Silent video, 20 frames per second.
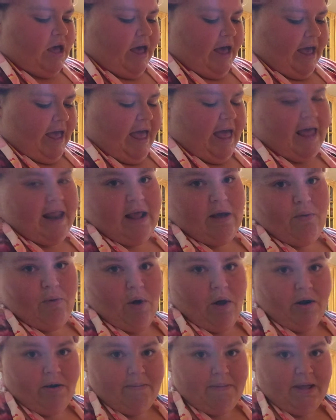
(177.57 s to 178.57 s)
I had a
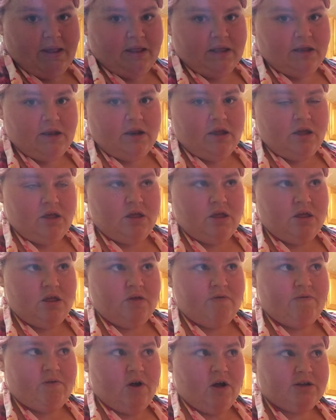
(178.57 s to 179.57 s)
watermelon
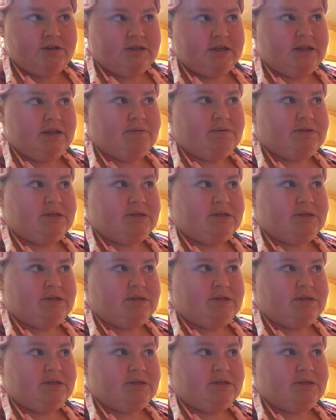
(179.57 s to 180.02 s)
frosting that